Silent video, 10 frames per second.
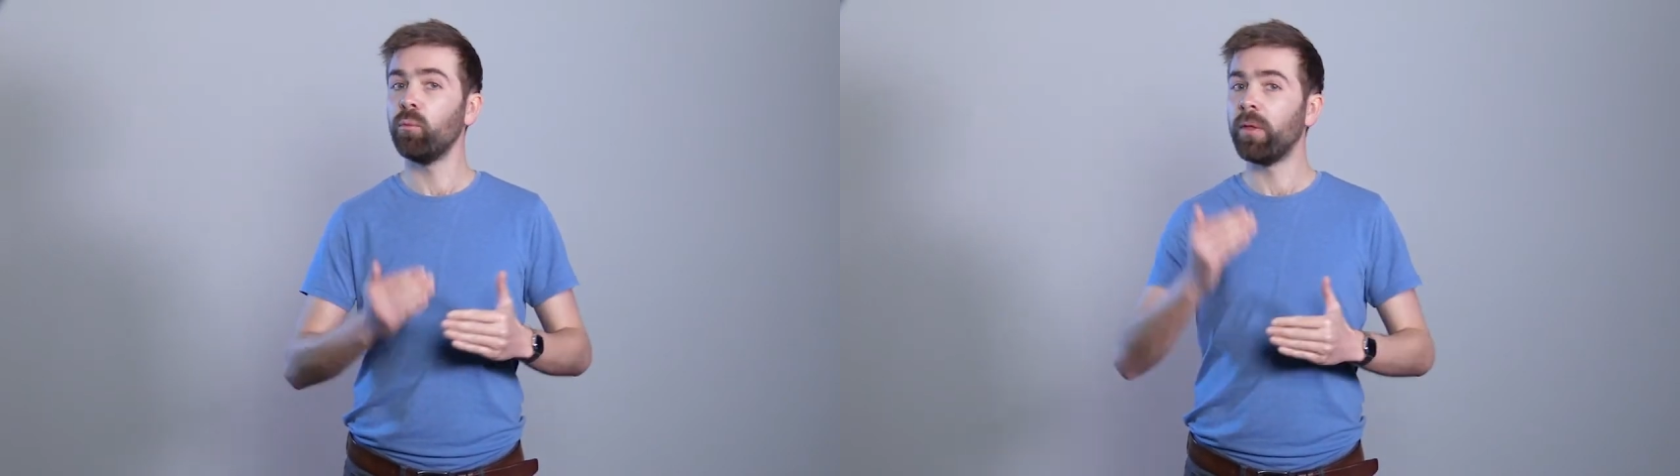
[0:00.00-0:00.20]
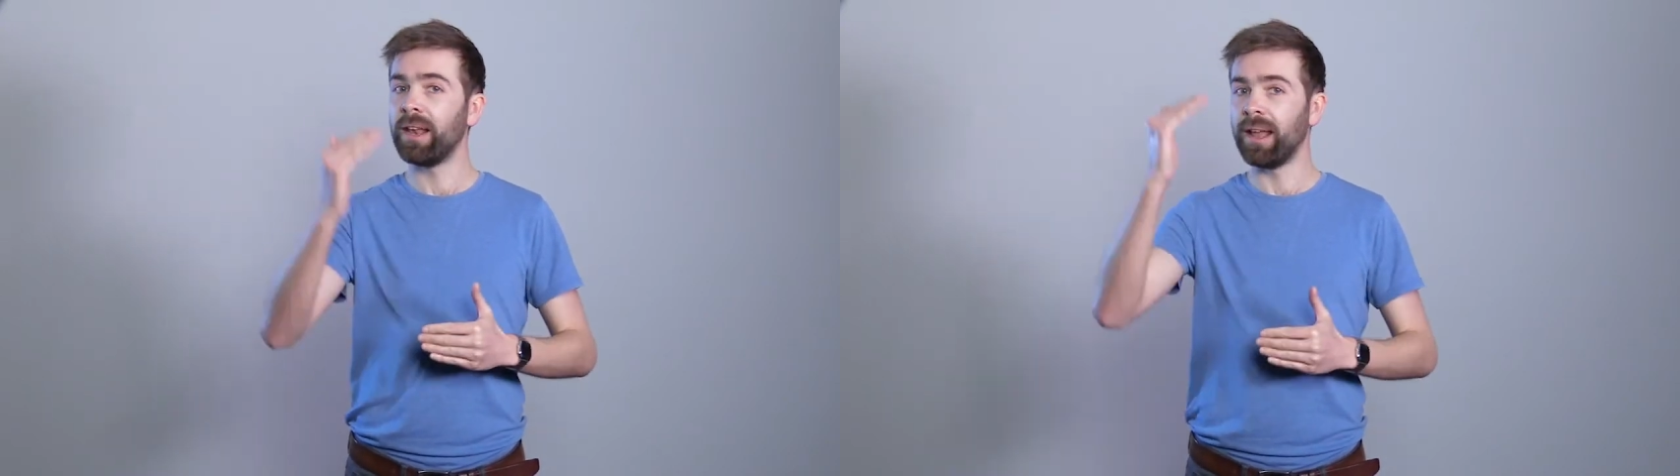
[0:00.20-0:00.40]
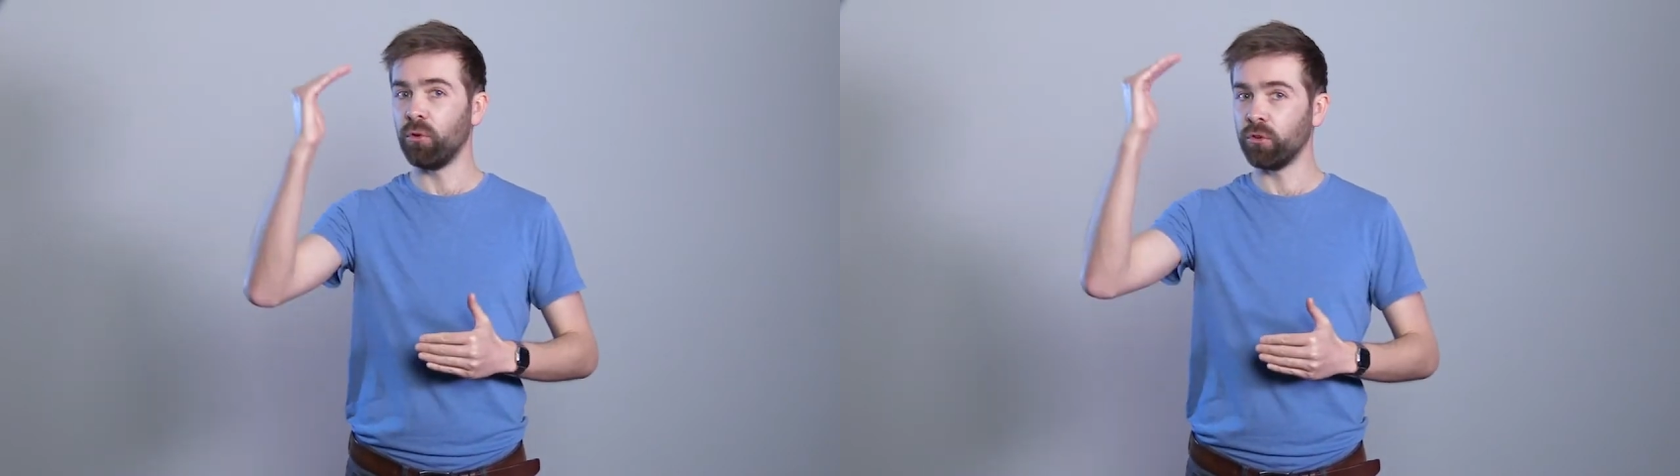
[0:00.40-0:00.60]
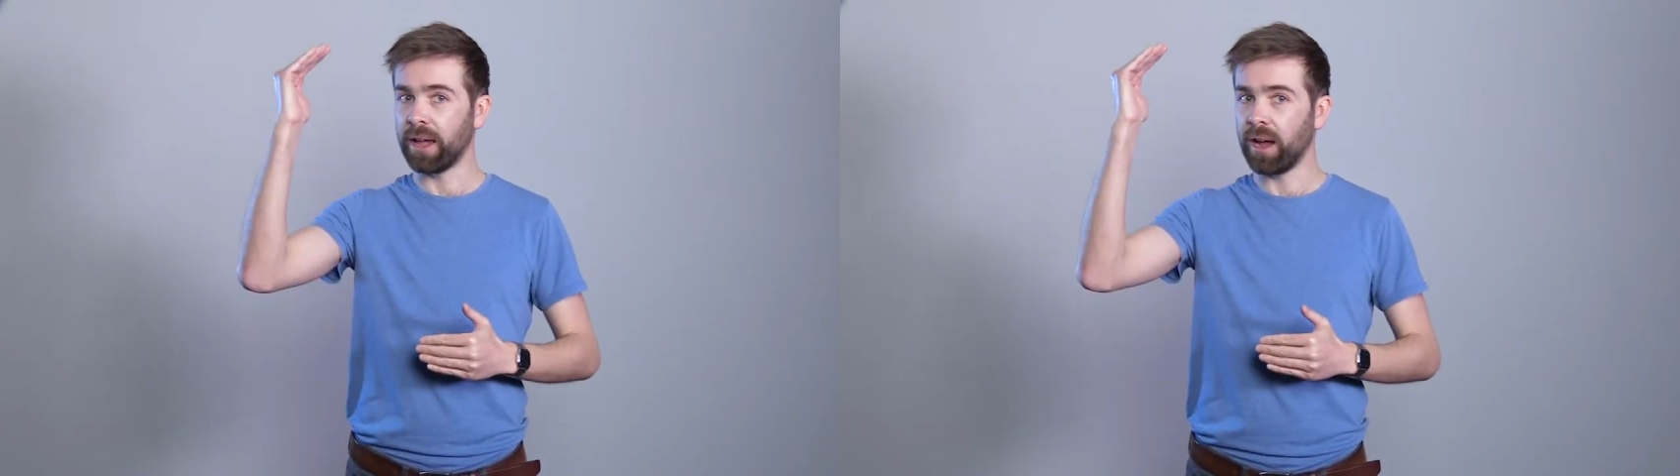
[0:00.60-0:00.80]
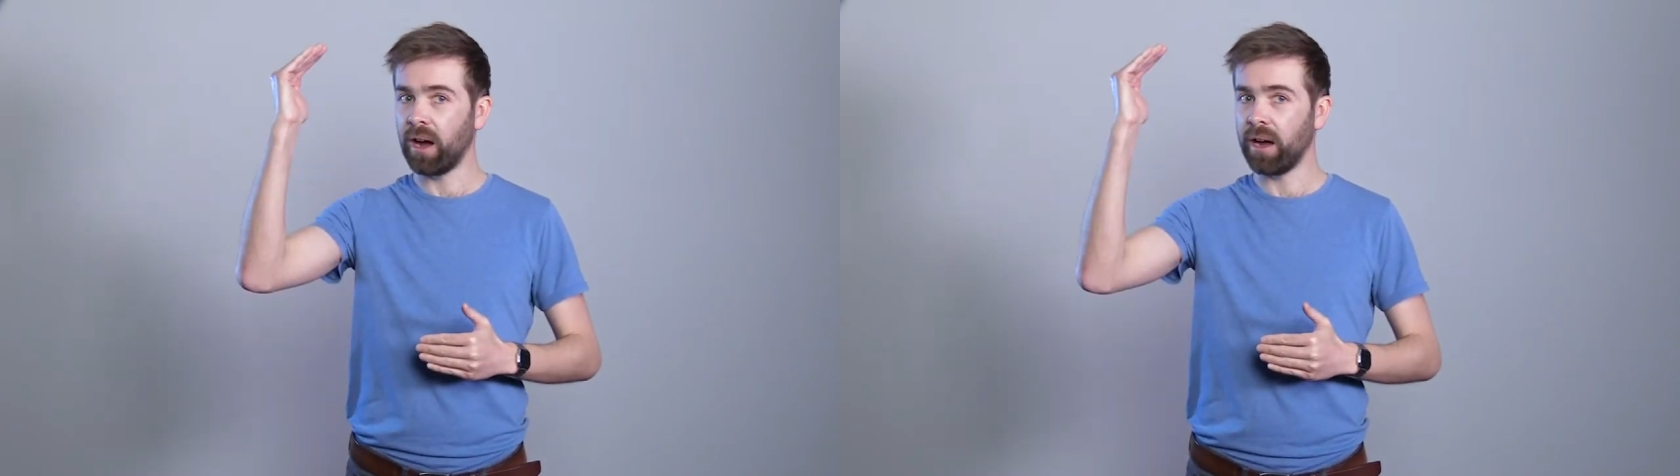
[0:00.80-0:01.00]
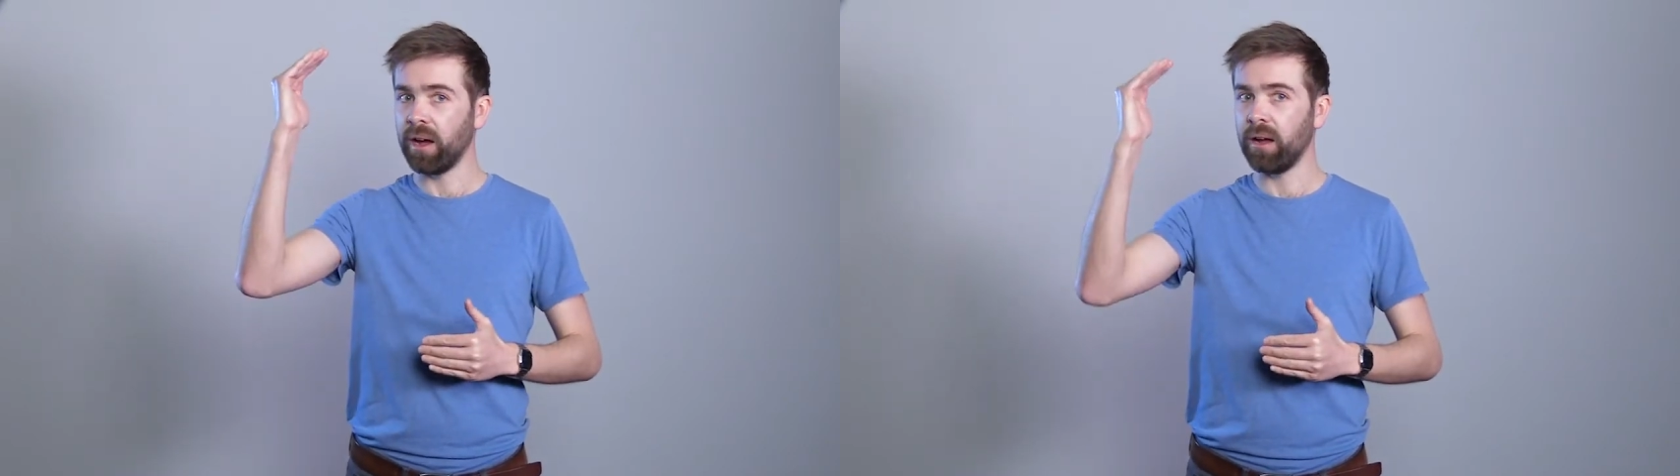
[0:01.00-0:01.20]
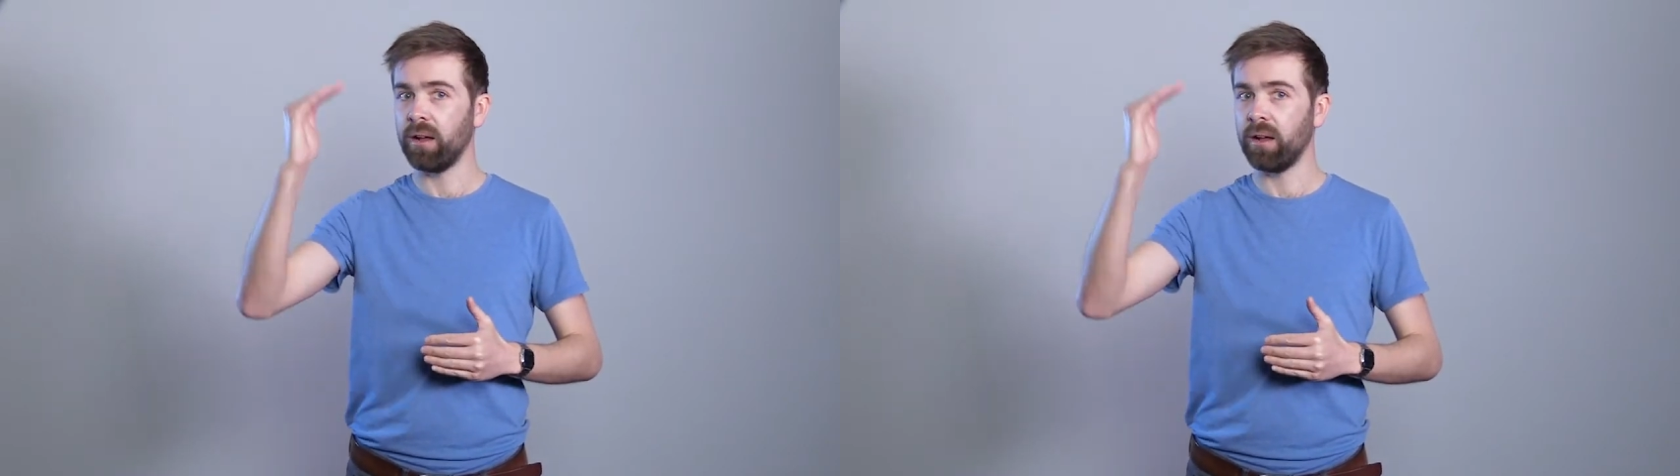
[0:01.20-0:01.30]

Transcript: when the levels get higher.